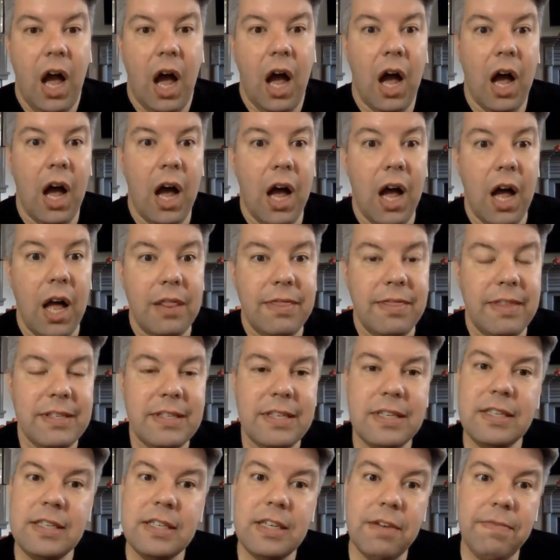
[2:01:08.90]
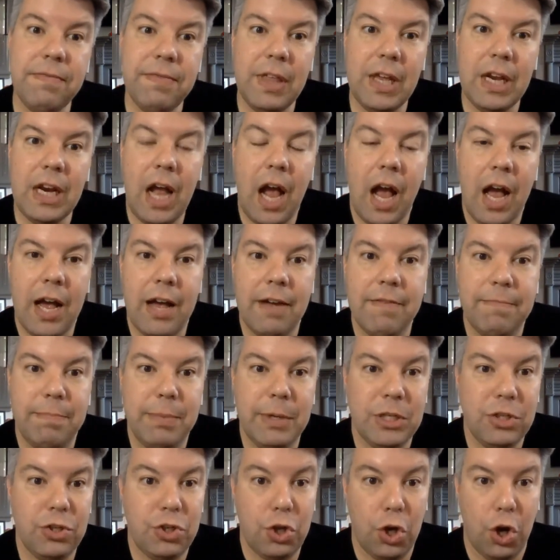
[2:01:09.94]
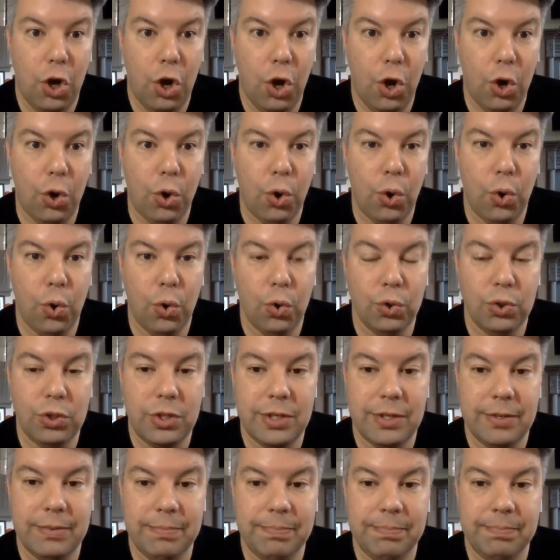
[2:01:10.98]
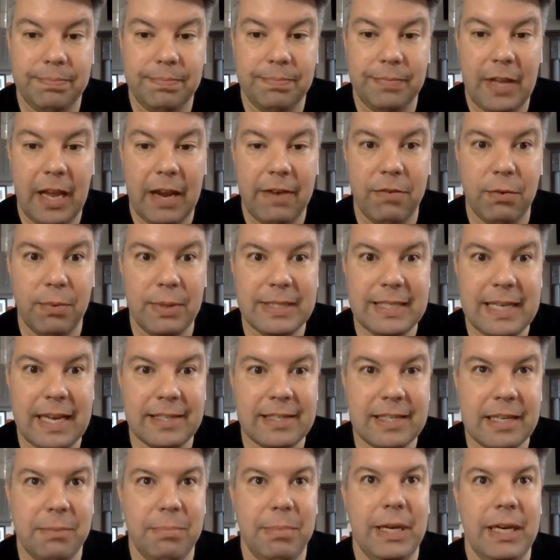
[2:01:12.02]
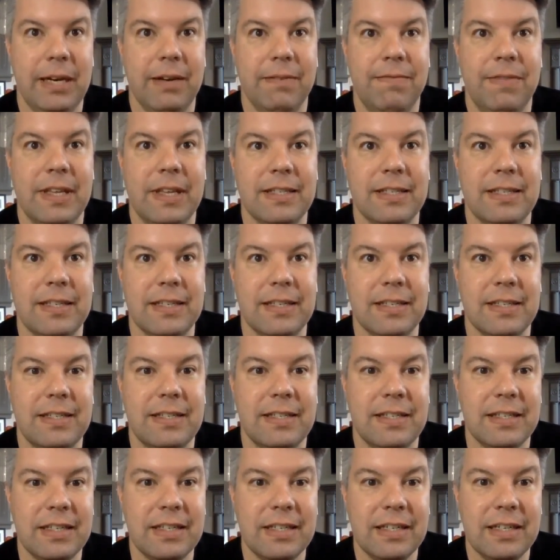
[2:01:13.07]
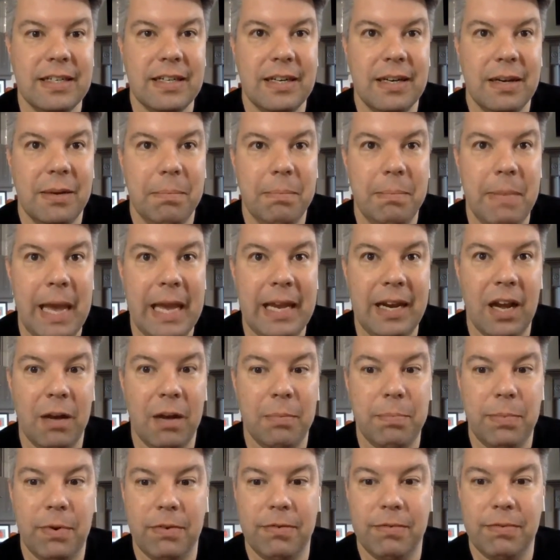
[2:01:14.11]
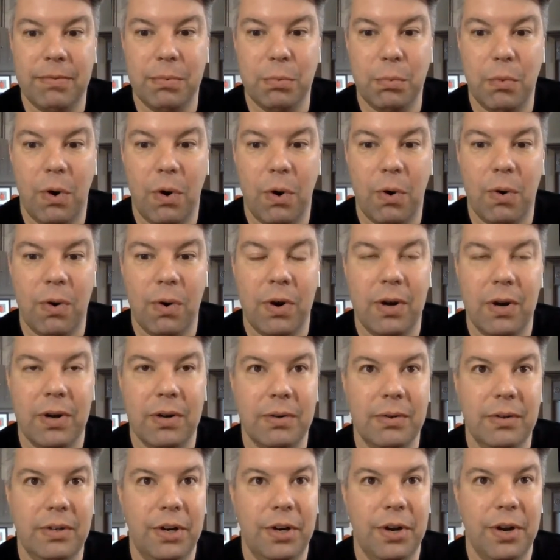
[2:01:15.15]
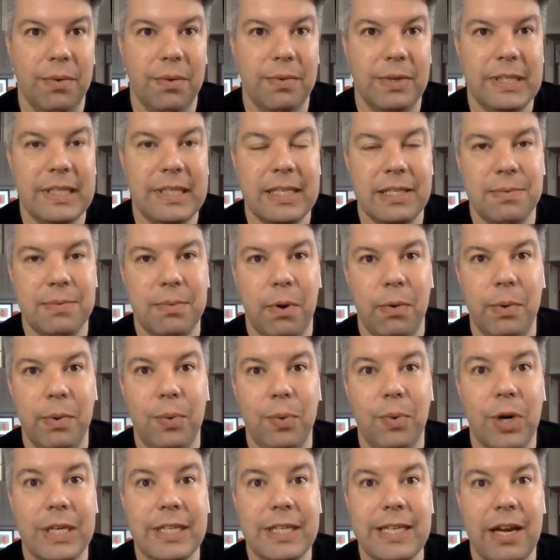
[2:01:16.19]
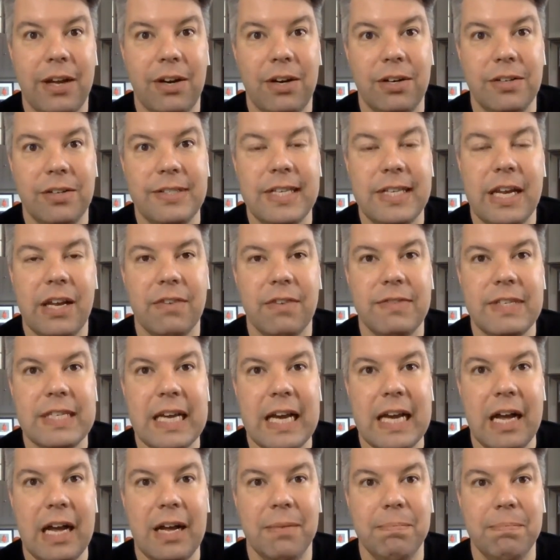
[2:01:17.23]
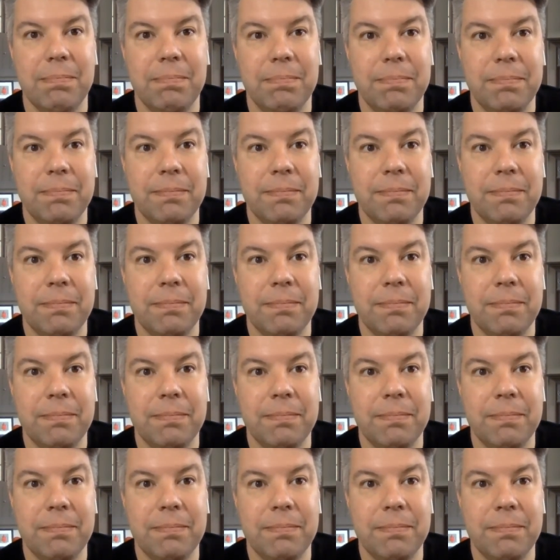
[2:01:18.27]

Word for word: Uh, this is stuff that I've been told. Everyone's asking me if this is made up or, or you know, is this what we worked out ourselves? Um,